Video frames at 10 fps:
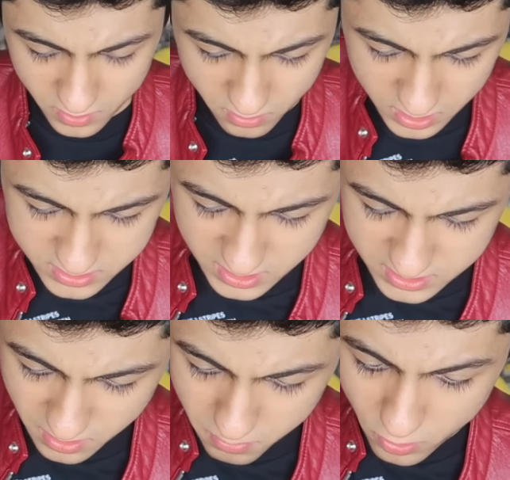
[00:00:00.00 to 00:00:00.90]
Yo, let's take
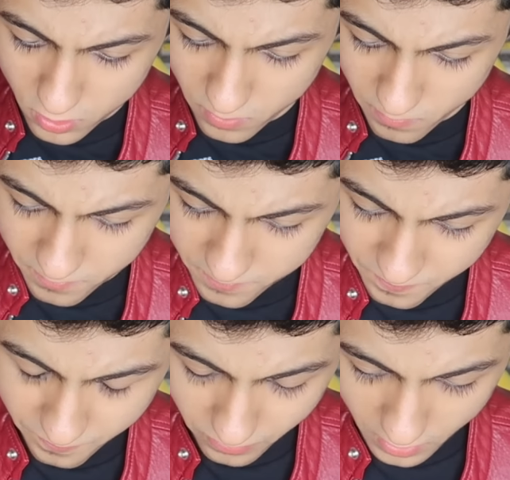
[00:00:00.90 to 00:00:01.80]
some more.
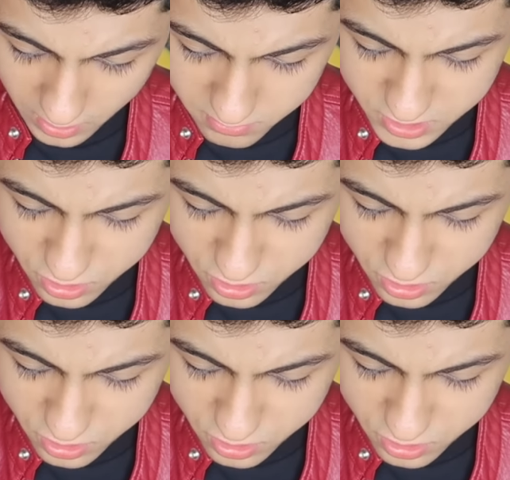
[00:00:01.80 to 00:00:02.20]
I'm